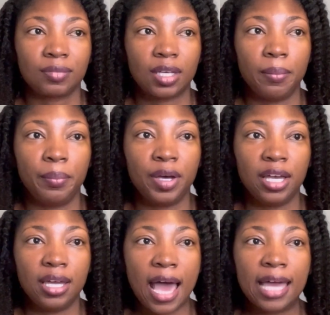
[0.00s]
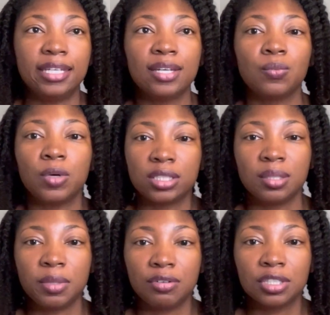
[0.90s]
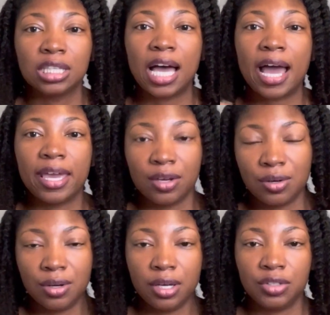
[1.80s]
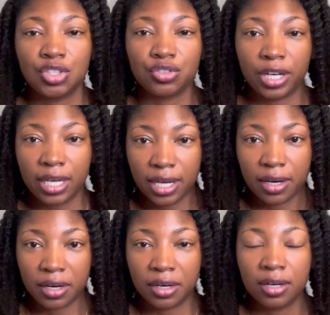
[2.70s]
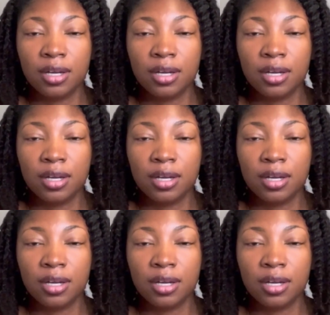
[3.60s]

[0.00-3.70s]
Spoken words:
But I didn't want to be relying on straight hair.